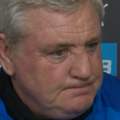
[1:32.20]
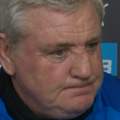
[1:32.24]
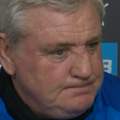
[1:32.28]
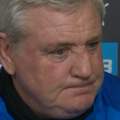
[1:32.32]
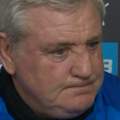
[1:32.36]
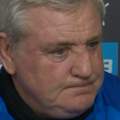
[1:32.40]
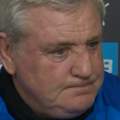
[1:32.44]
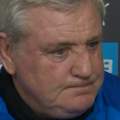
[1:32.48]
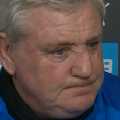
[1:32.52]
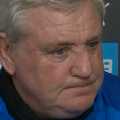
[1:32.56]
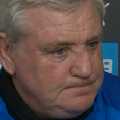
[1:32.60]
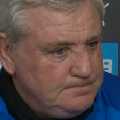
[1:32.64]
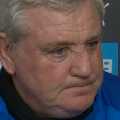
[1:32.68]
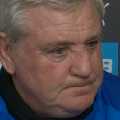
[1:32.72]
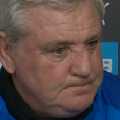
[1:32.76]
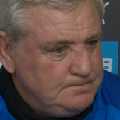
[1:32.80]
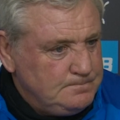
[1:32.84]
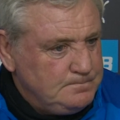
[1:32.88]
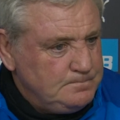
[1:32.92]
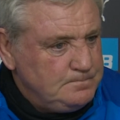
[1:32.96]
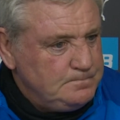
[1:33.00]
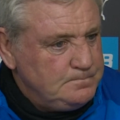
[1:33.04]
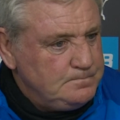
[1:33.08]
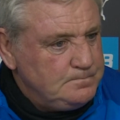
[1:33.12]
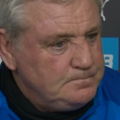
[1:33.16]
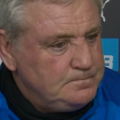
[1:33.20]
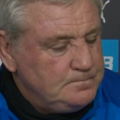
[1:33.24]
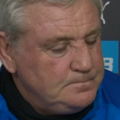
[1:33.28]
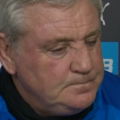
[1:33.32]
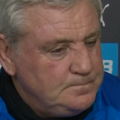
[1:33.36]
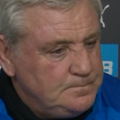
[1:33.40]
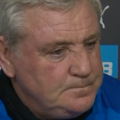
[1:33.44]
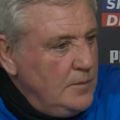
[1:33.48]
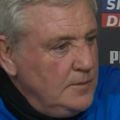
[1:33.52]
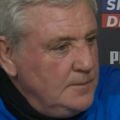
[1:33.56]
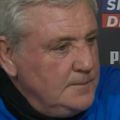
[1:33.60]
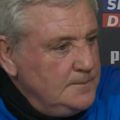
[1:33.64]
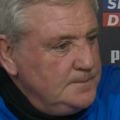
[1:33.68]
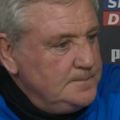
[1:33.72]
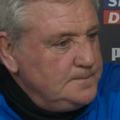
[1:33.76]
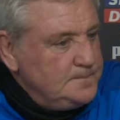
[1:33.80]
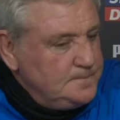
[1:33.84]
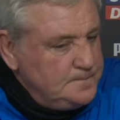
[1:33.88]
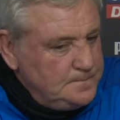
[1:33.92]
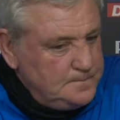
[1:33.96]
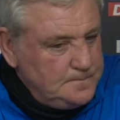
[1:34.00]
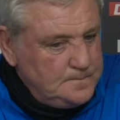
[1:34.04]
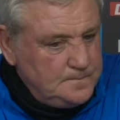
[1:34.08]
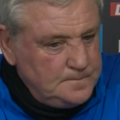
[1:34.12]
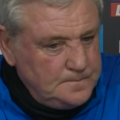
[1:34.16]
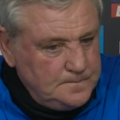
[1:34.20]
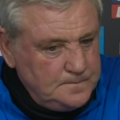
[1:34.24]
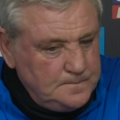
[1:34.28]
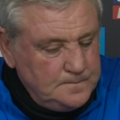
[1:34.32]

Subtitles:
(no one is talking)